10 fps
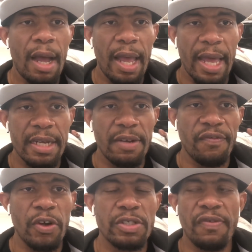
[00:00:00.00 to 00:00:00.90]
ahead of the
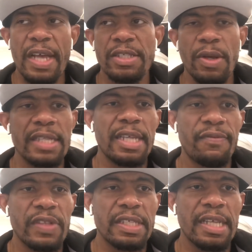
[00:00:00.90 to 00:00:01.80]
first fight. So I
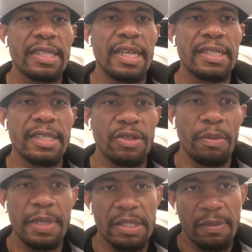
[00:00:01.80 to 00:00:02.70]
definitely think that there's
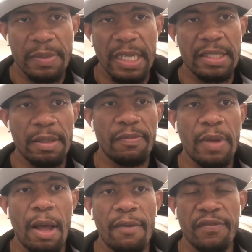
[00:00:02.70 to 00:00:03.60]
some
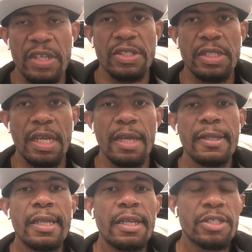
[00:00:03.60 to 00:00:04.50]
friction there.
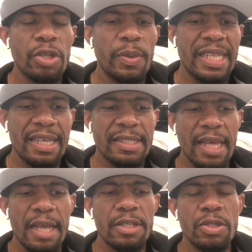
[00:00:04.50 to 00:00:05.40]
So with that
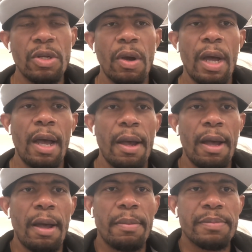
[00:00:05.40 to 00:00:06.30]
said, you know,
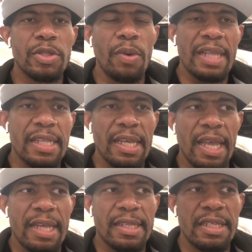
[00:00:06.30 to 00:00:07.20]
do I think
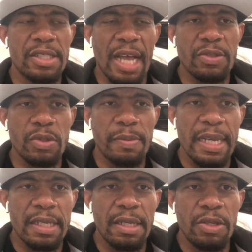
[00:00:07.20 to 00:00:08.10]
Anthony Joshua's
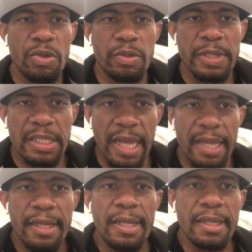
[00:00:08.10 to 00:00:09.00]
making a huge
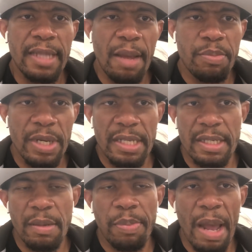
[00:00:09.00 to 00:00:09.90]
mistake not bringing
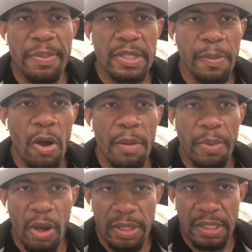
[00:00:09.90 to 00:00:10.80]
in the proper sparring
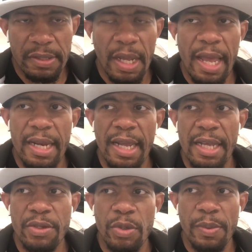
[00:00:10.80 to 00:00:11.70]
partners ahead of
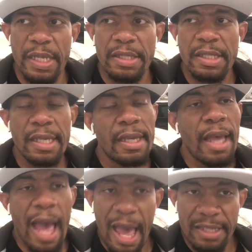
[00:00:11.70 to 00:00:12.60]
Andrew Ruiz?
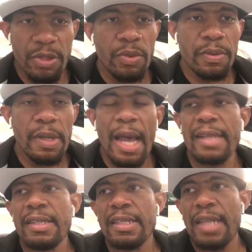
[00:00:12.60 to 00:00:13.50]
I do.
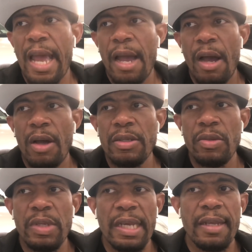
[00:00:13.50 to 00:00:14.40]
I think that
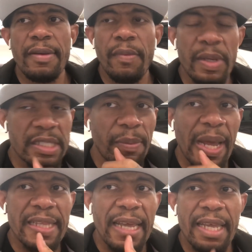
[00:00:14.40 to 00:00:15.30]
you need, with
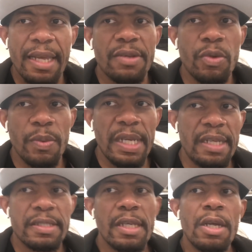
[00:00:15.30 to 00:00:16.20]
somebody like Andrew
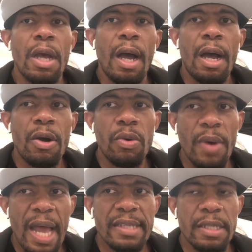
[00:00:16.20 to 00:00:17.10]
Ruiz,
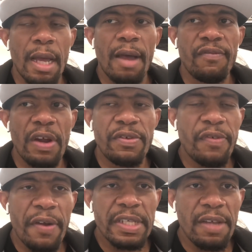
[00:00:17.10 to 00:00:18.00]
who has a very,
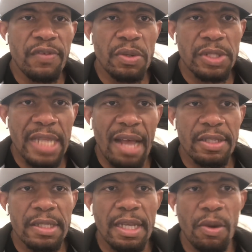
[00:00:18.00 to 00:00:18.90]
very difficult style
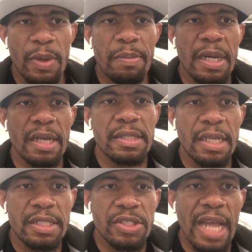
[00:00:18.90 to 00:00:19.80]
to deal with because
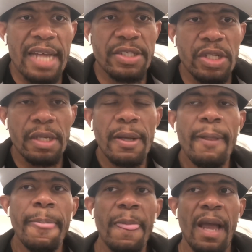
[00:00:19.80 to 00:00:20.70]
of his stature
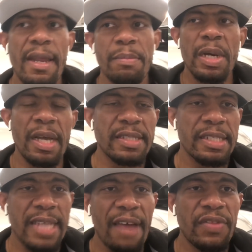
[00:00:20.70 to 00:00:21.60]
and because
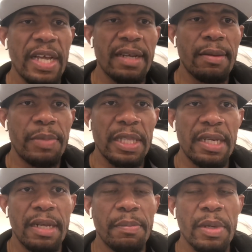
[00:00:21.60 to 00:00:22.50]
of his athletic
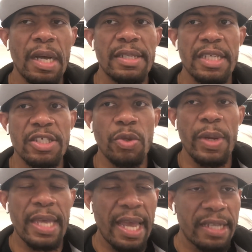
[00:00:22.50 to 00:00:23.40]
ability and because of his
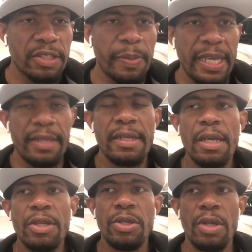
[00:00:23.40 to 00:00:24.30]
quick hand speed,
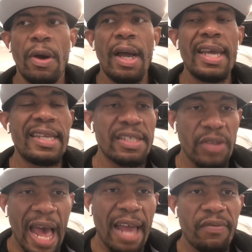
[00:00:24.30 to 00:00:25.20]
you know, and
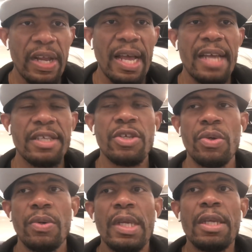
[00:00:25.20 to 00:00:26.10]
his high ring
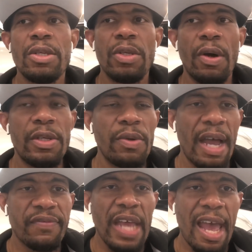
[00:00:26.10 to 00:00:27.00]
IQ, You know, you
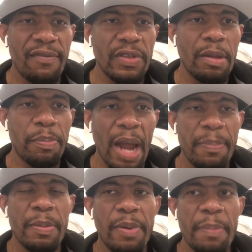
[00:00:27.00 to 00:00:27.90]
have to have the
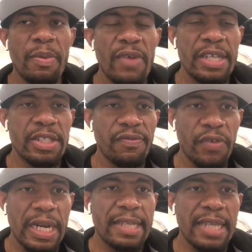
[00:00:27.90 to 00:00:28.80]
proper preparation
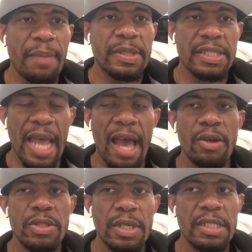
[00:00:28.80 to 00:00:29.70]
for that type of
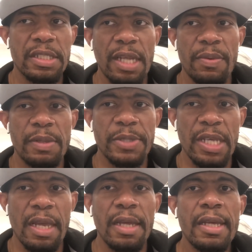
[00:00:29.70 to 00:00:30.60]
style. You understand what I'm
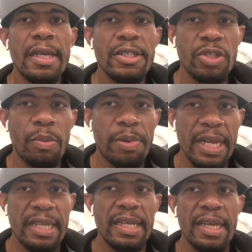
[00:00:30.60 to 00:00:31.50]
saying? So
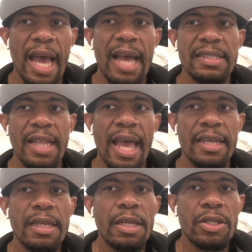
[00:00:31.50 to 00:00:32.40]
bringing in guys
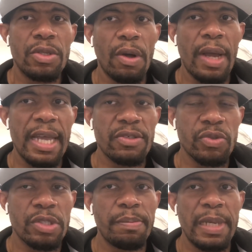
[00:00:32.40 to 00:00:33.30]
like, you know,
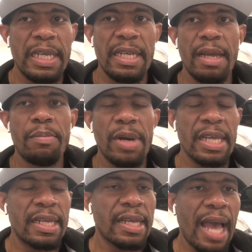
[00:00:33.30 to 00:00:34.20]
Andrew Tabidi and
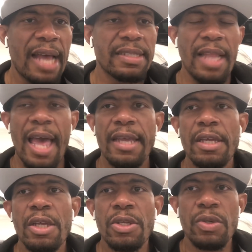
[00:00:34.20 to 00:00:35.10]
bringing in guys like,
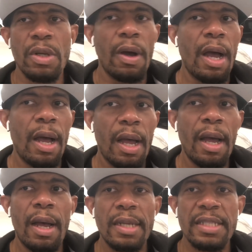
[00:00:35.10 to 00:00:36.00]
you know,
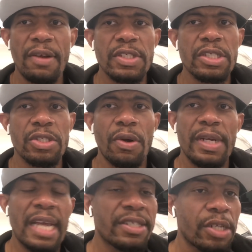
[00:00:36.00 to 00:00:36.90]
Dereck
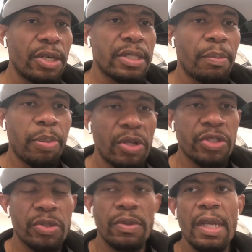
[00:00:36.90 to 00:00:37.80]
Chisora, that's good to
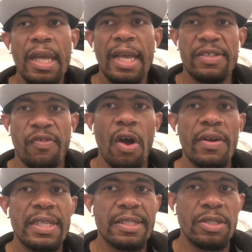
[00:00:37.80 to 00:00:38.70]
push you as
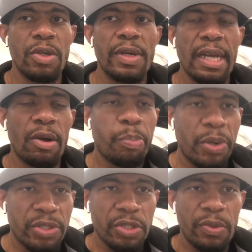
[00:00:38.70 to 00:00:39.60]
far as, you know, they're going to
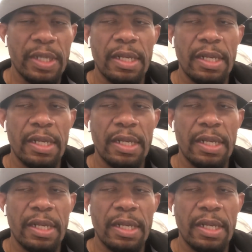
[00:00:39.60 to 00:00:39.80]
push you